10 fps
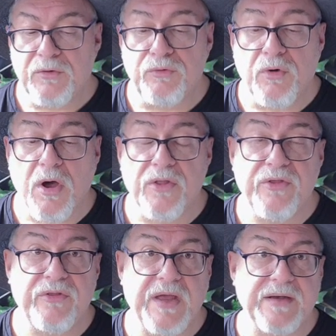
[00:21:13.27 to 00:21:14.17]

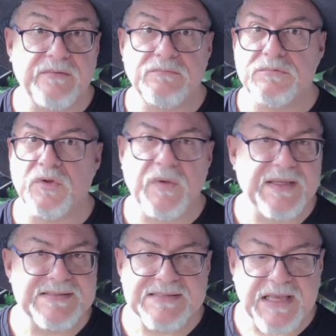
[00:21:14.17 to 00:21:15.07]
rather than
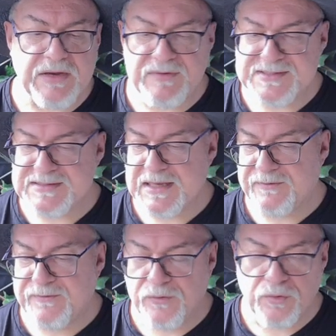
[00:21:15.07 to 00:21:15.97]
doing scary
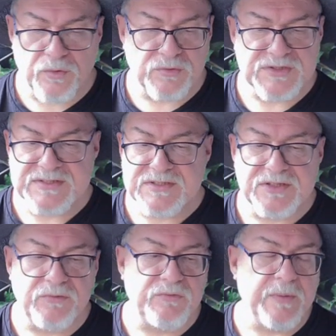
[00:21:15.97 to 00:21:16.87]
stuff or just
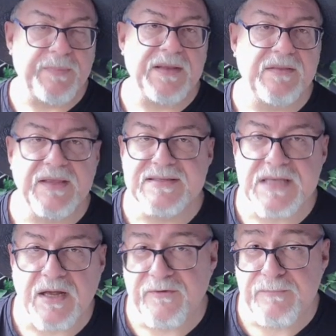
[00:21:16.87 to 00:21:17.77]
ripping things
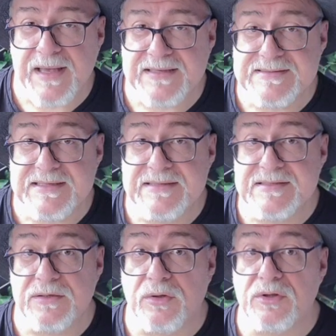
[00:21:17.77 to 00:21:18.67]
out of
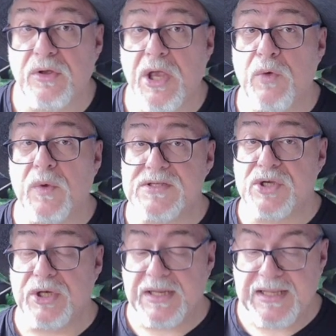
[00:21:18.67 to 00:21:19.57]
magazines and not knowing what's
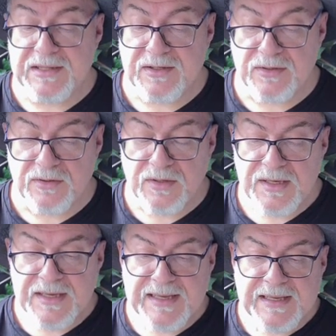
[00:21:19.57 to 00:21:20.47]
going to hit you.
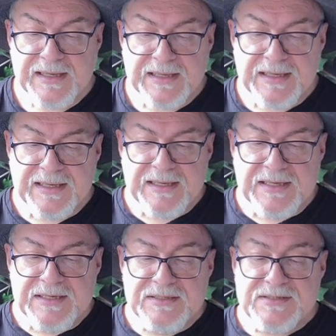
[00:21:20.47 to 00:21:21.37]

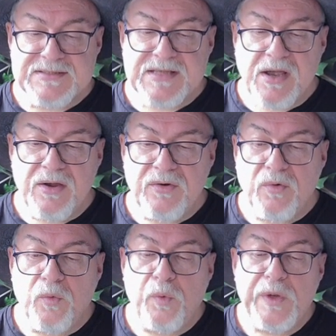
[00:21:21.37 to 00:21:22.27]
So
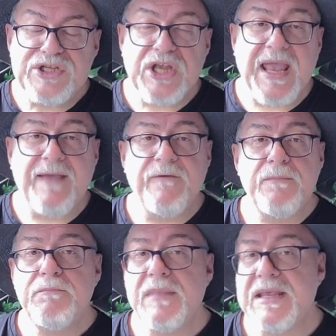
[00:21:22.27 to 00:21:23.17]
whichever
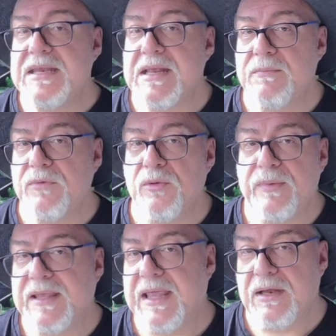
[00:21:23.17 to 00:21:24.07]
medium you
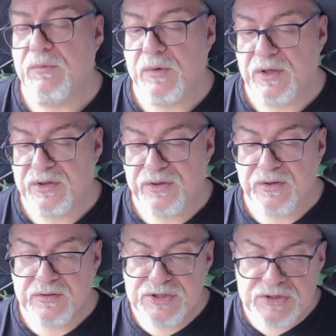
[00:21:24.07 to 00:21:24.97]
begin with,
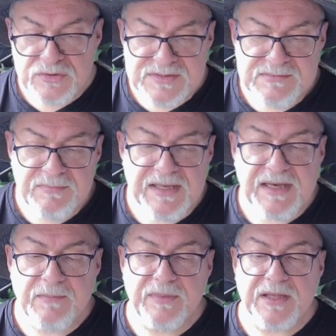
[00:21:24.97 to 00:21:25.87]
choose a
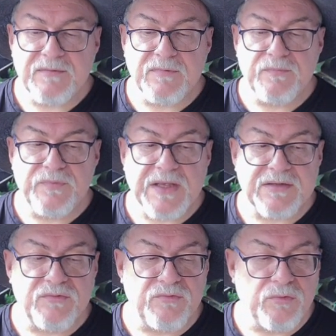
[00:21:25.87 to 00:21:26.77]
medium
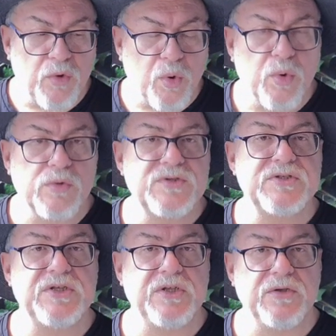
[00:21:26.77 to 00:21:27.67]
that calls
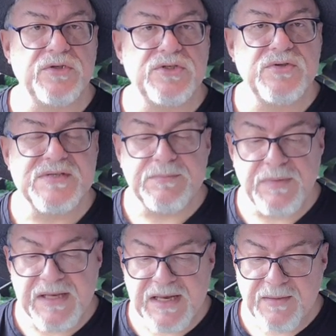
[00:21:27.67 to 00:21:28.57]
to you. Choose a
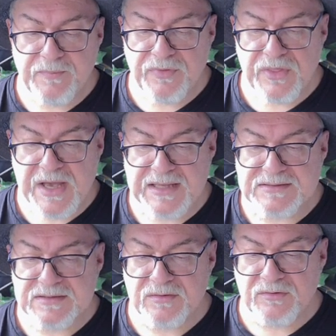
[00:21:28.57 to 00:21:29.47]
medium that
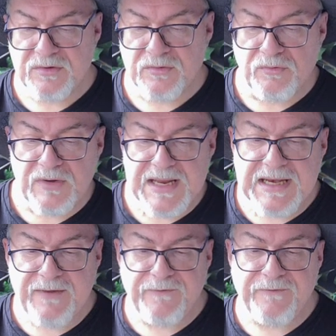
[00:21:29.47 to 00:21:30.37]
you
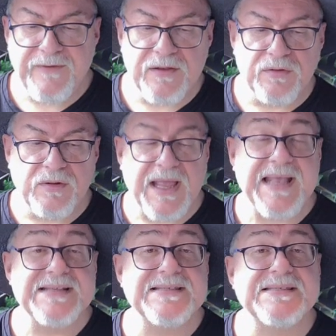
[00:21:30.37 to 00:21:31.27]
really feel
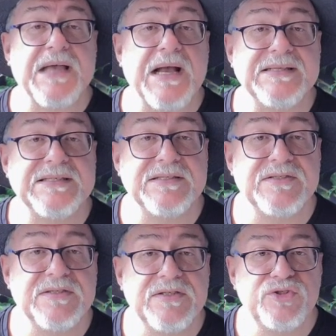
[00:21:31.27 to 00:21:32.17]
excited
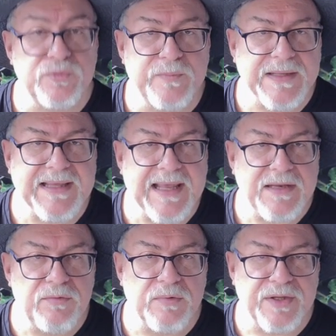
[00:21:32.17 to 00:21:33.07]
to
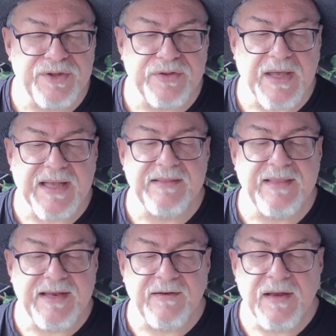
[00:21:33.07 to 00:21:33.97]
begin with. And
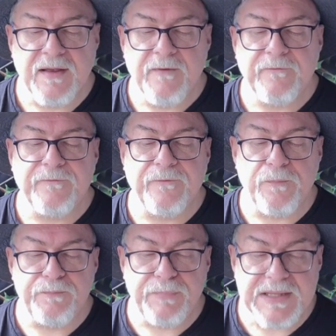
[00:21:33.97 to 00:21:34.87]
then,
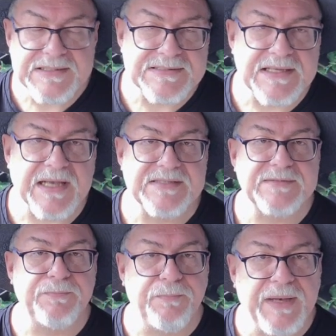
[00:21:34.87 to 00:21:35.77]
for Pete's sake,
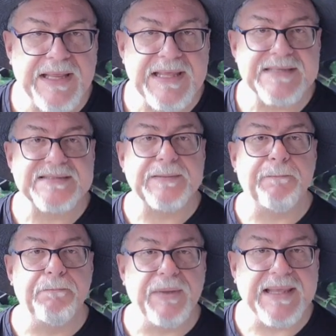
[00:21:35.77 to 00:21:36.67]
please
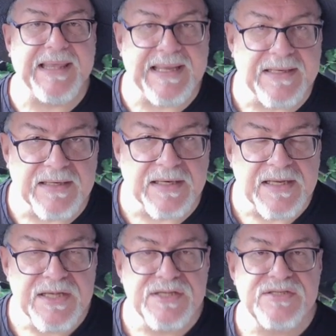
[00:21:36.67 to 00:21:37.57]
begin.
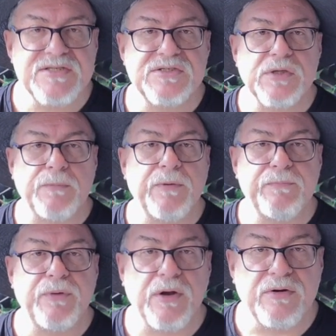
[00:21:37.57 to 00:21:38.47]

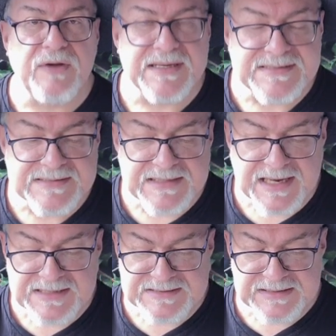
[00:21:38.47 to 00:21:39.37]
Stop
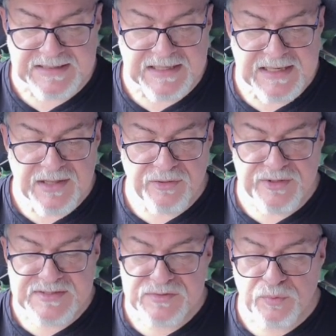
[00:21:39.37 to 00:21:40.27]
procrastinating.
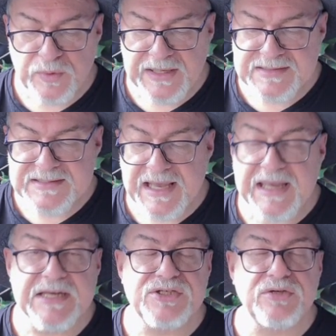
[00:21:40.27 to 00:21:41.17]
This week's
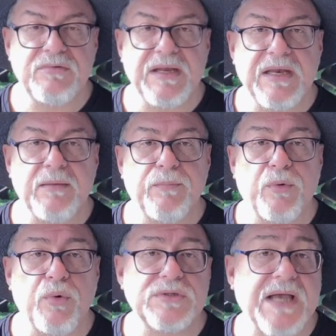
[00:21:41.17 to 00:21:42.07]
energy reading
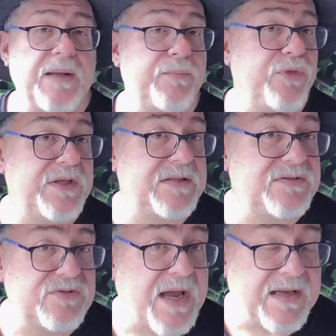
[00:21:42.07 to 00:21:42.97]
brought up
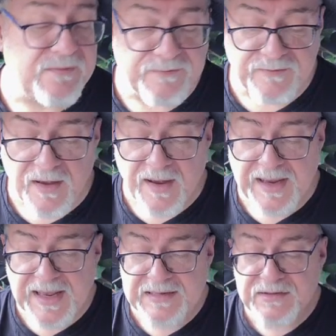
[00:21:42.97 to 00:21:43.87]
the
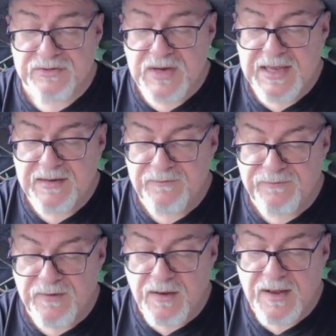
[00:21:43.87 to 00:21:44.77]
dragonfly, and the
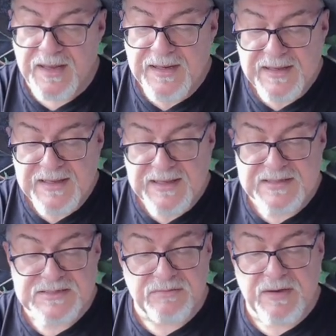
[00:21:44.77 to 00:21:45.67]
dragonfly
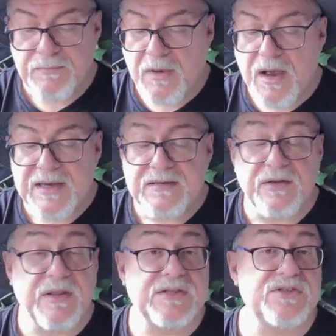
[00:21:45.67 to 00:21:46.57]
is a
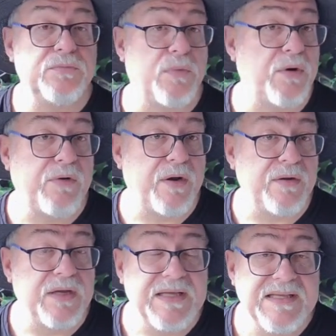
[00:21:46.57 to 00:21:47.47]
reminder that
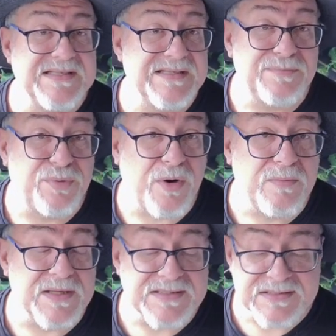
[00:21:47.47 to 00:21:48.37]
tomorrow isn't
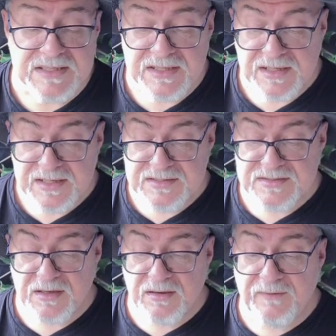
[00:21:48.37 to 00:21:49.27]
promised.
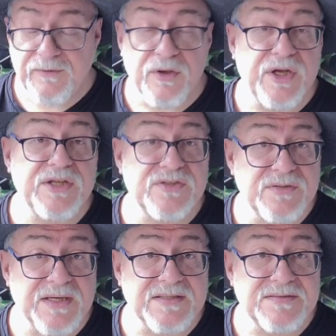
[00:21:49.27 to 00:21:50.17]
So if you're going to
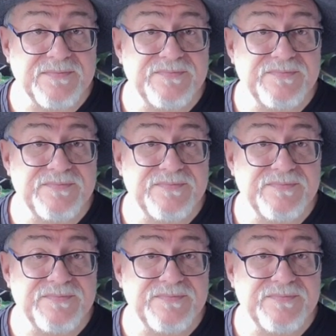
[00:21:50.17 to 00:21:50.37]
do it,